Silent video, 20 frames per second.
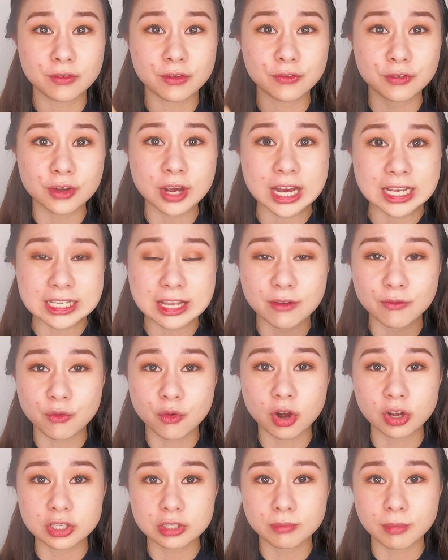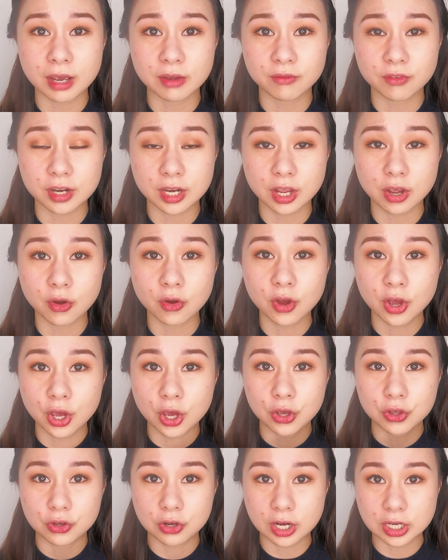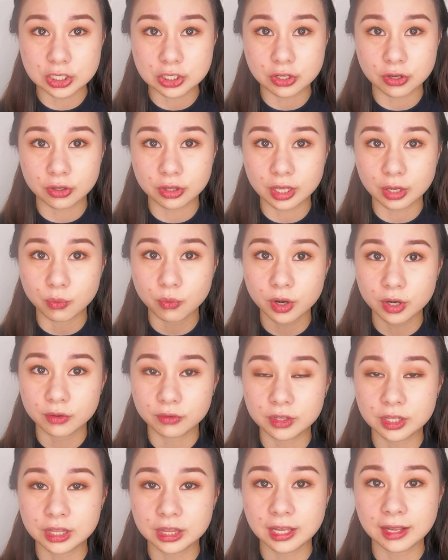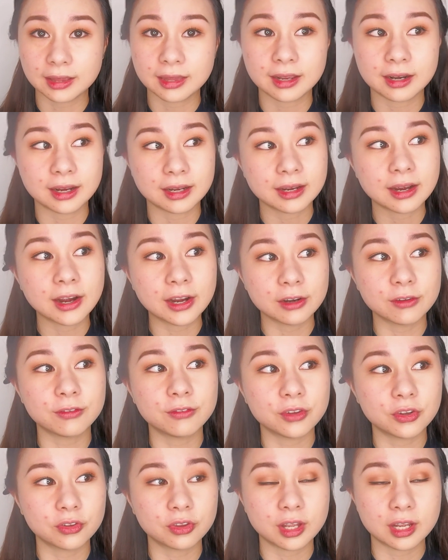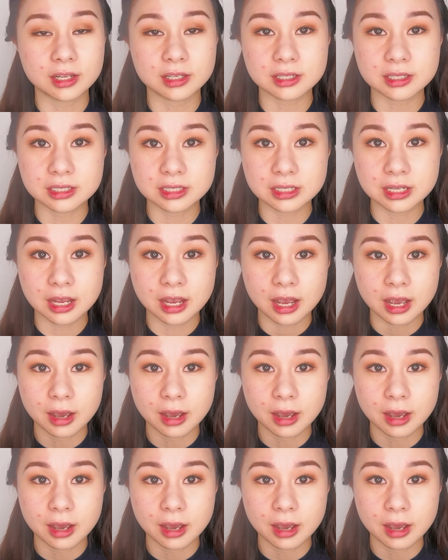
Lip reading: If you guys have watched my video, you guys know that one of the things that I kind of feel that's